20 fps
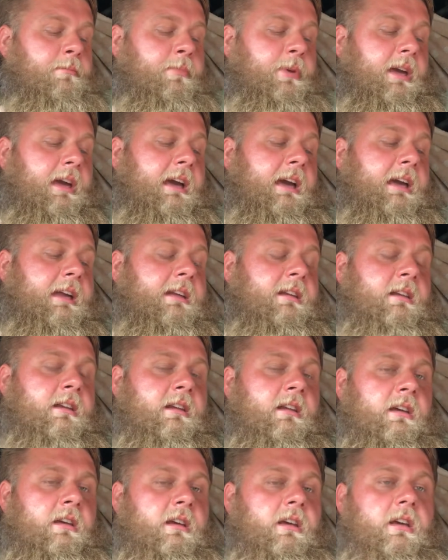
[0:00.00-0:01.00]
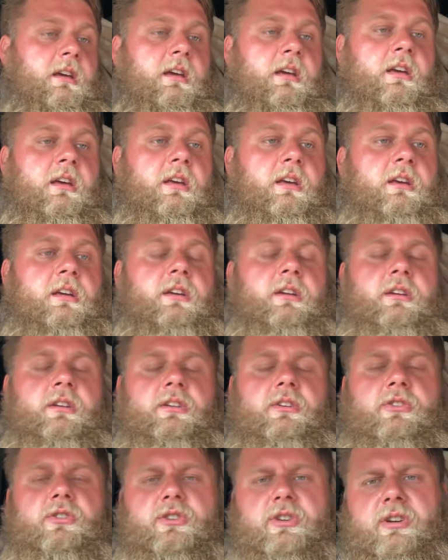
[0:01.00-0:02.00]
being
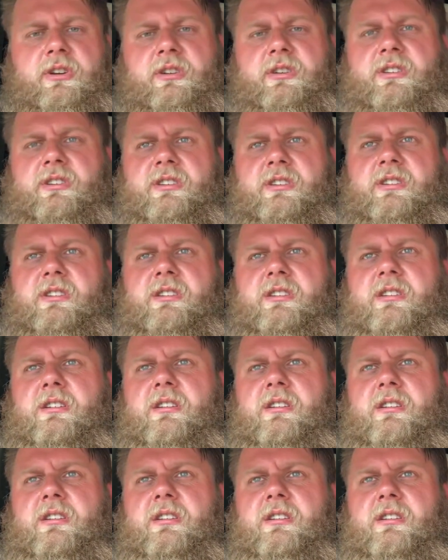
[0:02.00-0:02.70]
just